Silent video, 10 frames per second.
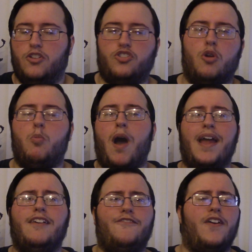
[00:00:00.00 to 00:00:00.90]
So
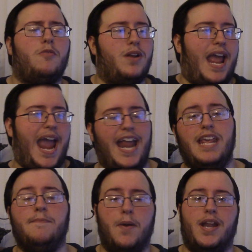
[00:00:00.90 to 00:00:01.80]
why the fuck would
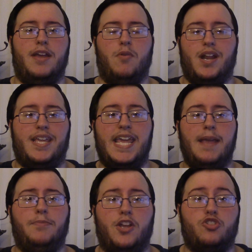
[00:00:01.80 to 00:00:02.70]
anybody want to
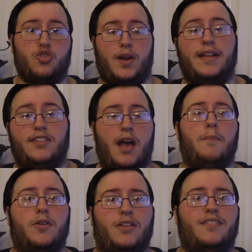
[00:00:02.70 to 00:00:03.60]
keep their trades
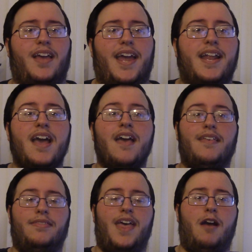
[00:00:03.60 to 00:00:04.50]
up on a site
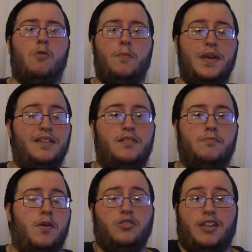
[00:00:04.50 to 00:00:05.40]
that will be
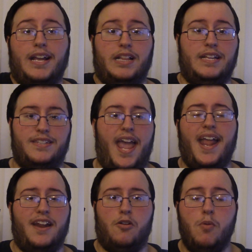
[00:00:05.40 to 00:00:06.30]
most likely
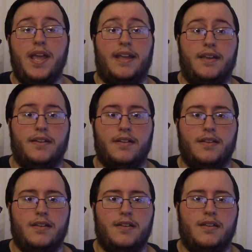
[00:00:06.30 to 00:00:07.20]
dead in a week?
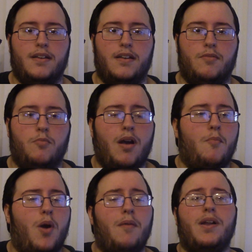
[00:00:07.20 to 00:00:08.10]

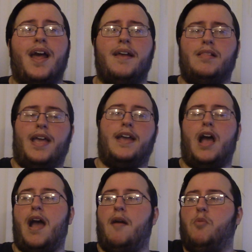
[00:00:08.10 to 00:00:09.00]
But why would I like
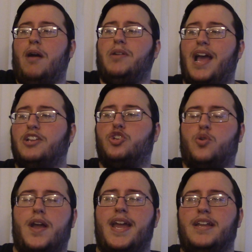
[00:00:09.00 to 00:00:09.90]
I, why would I
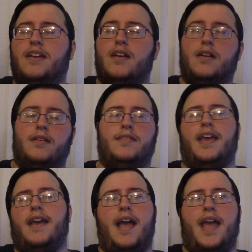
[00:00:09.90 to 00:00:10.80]
trade
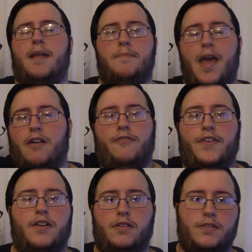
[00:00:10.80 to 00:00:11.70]
say I had
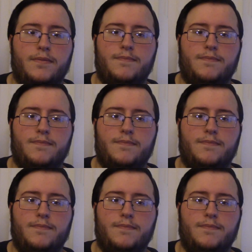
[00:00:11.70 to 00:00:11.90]
Battlefield